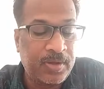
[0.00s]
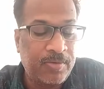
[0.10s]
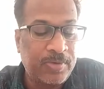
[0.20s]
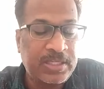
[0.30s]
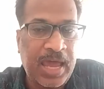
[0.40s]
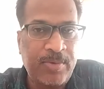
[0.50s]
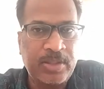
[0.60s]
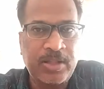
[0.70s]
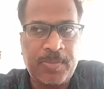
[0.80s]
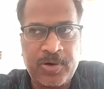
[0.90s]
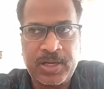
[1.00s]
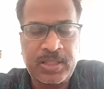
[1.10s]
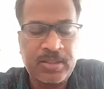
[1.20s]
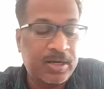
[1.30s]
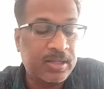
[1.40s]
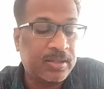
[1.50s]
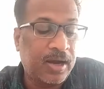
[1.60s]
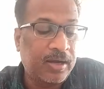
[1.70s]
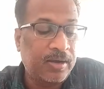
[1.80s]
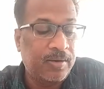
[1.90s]
which having the protein, that is
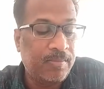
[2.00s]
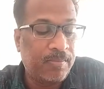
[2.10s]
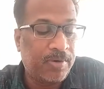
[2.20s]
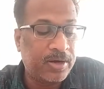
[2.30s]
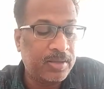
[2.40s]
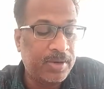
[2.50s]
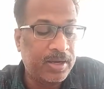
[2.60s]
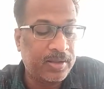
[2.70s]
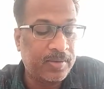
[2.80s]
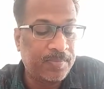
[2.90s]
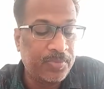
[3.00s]
called body building.